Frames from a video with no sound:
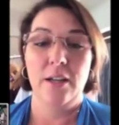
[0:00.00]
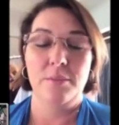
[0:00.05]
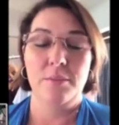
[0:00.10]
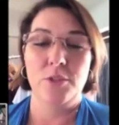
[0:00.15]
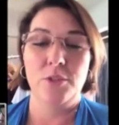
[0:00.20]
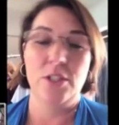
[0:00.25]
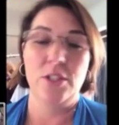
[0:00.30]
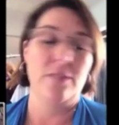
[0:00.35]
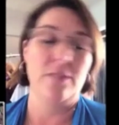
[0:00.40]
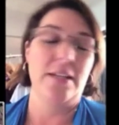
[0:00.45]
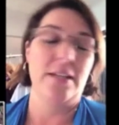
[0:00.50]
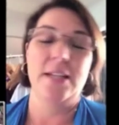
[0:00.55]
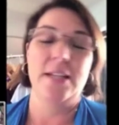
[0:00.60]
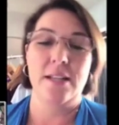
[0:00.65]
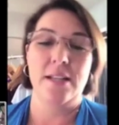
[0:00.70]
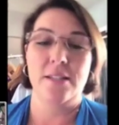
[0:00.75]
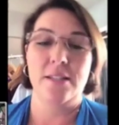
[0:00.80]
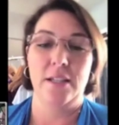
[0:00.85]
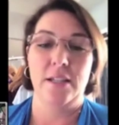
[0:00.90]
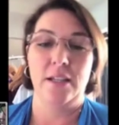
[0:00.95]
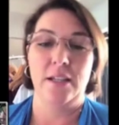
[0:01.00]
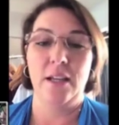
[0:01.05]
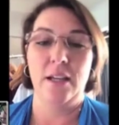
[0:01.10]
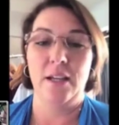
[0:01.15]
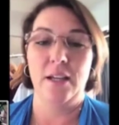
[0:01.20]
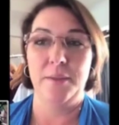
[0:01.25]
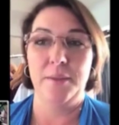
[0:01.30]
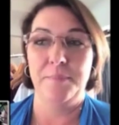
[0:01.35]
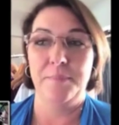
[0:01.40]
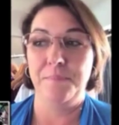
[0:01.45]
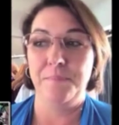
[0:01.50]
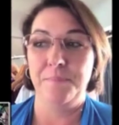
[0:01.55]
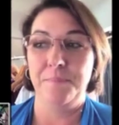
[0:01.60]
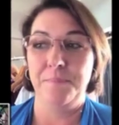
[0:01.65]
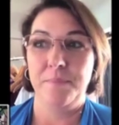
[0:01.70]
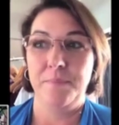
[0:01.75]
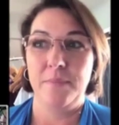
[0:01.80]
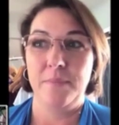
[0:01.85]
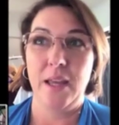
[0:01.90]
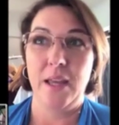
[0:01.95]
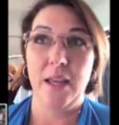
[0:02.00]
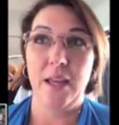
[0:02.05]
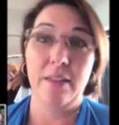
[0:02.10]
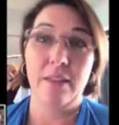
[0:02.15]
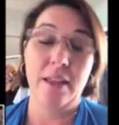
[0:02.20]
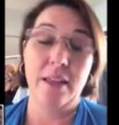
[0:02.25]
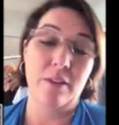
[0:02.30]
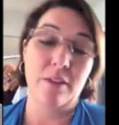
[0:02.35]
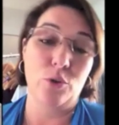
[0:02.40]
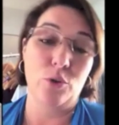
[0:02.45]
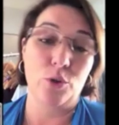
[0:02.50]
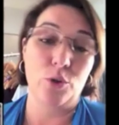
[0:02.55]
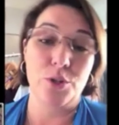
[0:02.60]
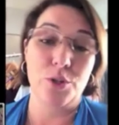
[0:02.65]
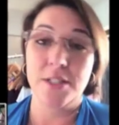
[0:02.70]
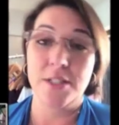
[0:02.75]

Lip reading: She's fantastic. And then of course,